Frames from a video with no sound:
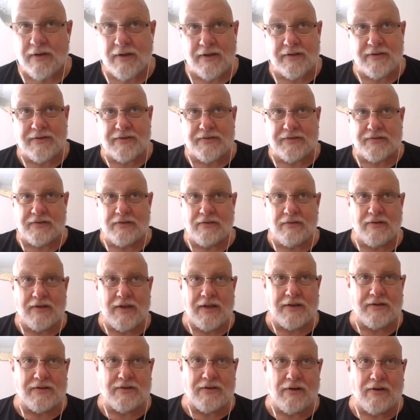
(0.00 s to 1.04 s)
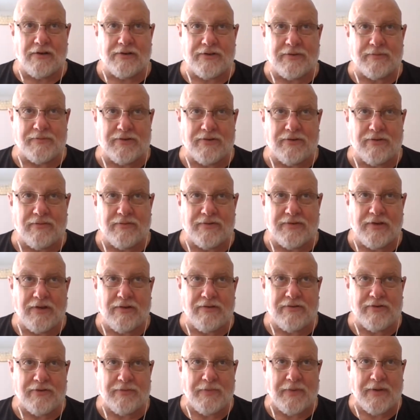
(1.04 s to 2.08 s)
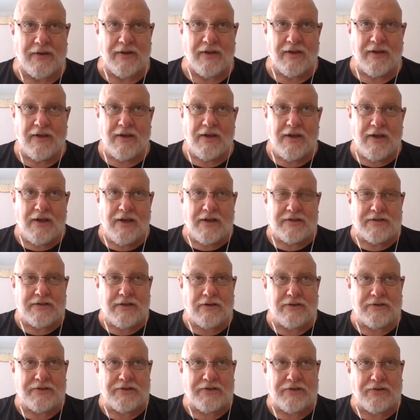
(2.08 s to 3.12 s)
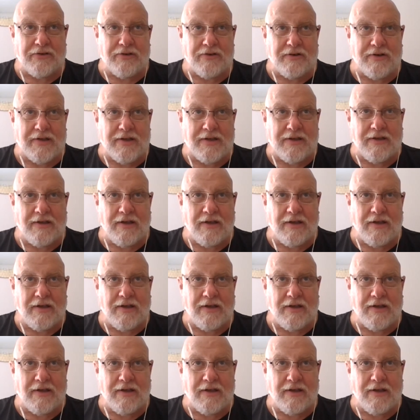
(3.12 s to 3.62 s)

I just know King Charles. I'm sure there was others, but Charles III,